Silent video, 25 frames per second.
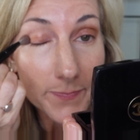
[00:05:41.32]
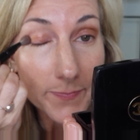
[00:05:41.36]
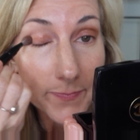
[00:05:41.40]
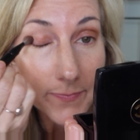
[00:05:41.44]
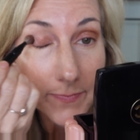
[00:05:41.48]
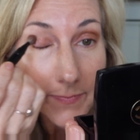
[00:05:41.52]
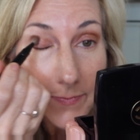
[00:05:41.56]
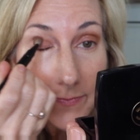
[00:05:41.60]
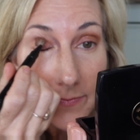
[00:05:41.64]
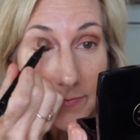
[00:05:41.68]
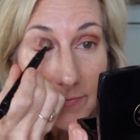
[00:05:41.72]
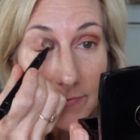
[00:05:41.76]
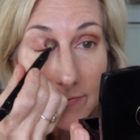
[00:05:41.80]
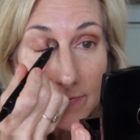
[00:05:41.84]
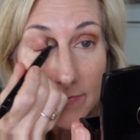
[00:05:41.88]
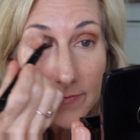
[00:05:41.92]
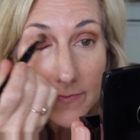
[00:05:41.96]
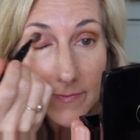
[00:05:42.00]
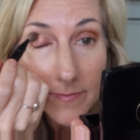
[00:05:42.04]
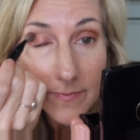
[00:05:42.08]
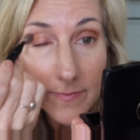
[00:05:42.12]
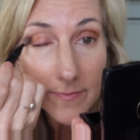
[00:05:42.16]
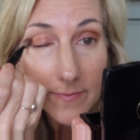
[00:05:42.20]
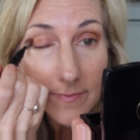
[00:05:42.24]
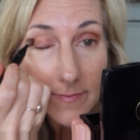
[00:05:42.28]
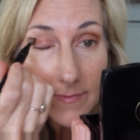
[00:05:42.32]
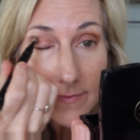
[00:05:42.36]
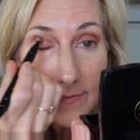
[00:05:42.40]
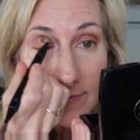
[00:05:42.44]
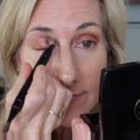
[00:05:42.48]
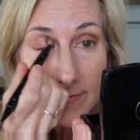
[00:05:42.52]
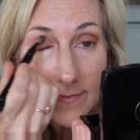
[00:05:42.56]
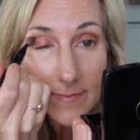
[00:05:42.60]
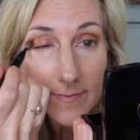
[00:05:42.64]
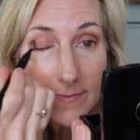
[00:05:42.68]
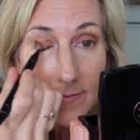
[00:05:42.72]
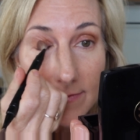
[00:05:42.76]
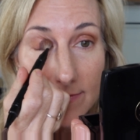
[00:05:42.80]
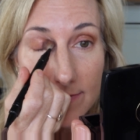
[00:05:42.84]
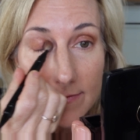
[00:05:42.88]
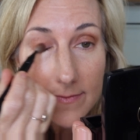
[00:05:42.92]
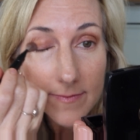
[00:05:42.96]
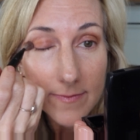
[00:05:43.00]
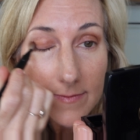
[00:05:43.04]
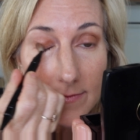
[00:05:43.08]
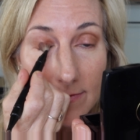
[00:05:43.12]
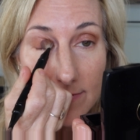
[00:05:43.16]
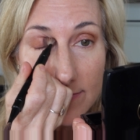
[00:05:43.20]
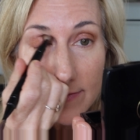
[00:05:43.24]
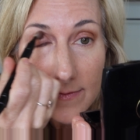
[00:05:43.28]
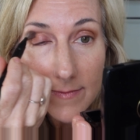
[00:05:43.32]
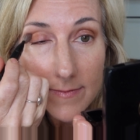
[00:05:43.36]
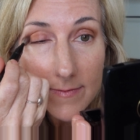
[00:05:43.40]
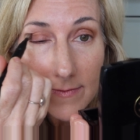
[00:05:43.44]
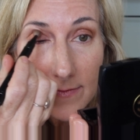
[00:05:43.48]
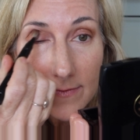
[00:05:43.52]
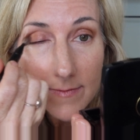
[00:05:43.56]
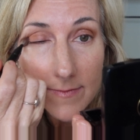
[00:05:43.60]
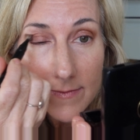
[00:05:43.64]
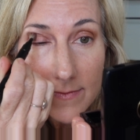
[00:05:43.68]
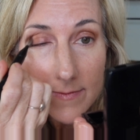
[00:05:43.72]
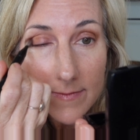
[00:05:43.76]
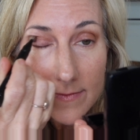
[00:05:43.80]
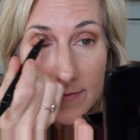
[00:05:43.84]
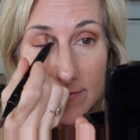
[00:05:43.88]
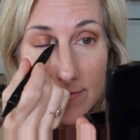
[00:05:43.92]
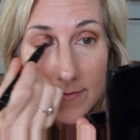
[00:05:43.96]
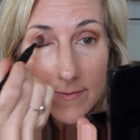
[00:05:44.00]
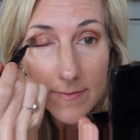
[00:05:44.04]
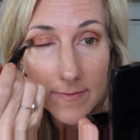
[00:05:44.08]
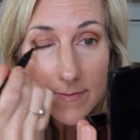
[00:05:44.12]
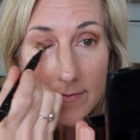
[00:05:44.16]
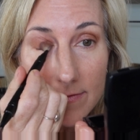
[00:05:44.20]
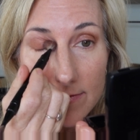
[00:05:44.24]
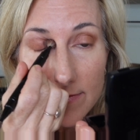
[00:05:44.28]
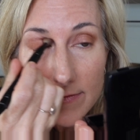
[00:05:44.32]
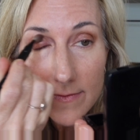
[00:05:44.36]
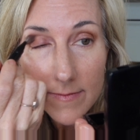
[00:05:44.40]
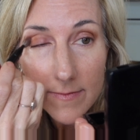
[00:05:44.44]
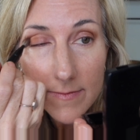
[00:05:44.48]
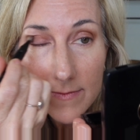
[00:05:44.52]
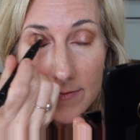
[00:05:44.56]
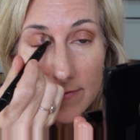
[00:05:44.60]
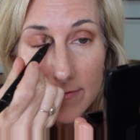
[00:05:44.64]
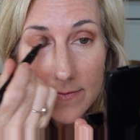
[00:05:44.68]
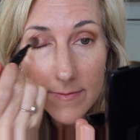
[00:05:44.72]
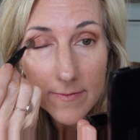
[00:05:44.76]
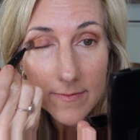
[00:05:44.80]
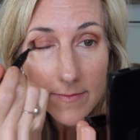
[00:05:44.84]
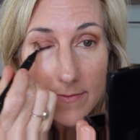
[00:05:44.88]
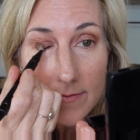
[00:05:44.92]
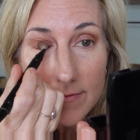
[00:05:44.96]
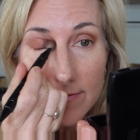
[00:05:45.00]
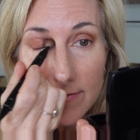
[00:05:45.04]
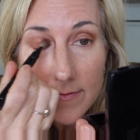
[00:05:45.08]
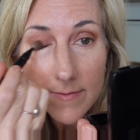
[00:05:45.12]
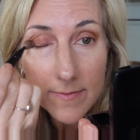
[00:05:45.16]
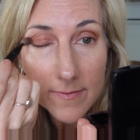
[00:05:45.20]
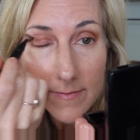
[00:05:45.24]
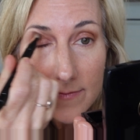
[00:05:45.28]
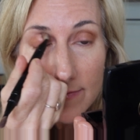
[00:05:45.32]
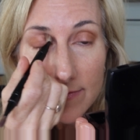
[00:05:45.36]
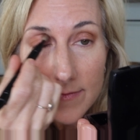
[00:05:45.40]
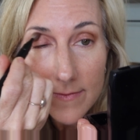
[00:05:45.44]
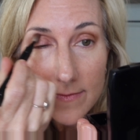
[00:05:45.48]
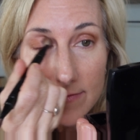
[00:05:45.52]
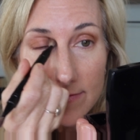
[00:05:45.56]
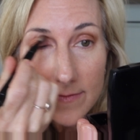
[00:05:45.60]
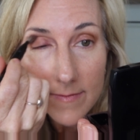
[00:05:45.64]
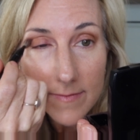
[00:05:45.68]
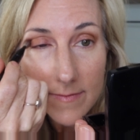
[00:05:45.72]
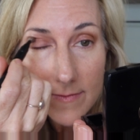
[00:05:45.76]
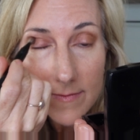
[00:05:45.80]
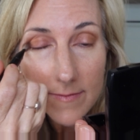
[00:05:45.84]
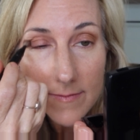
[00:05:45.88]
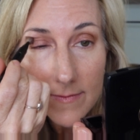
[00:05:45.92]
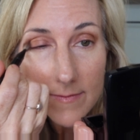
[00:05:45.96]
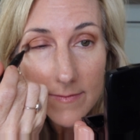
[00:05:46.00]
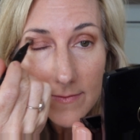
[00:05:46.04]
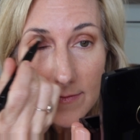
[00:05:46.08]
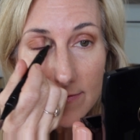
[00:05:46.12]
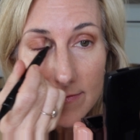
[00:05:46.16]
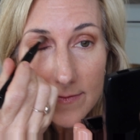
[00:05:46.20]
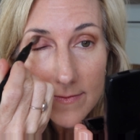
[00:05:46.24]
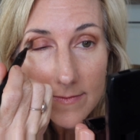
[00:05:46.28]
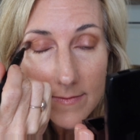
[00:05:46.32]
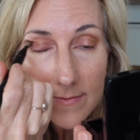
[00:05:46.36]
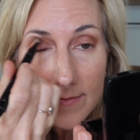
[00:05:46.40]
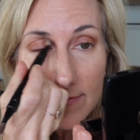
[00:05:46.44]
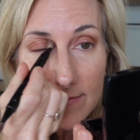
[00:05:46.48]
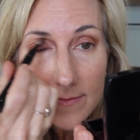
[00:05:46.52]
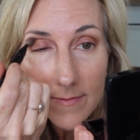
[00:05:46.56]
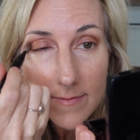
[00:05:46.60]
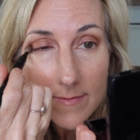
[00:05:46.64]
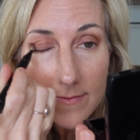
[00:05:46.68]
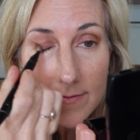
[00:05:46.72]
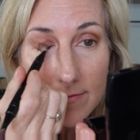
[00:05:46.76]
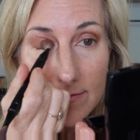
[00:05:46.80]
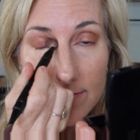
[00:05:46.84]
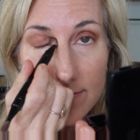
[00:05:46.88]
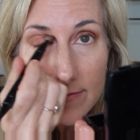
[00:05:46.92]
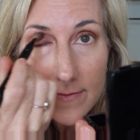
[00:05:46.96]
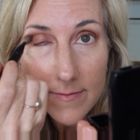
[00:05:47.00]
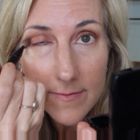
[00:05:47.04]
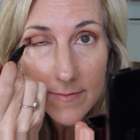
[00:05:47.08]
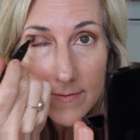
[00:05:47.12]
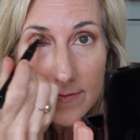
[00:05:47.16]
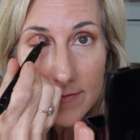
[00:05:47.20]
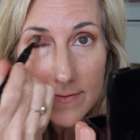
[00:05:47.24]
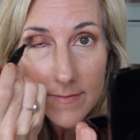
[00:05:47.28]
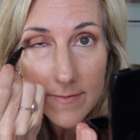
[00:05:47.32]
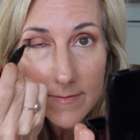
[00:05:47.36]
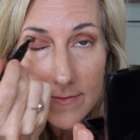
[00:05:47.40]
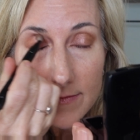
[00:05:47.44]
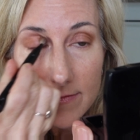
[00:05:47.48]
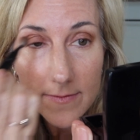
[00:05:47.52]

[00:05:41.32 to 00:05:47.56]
No one is speaking in this clip.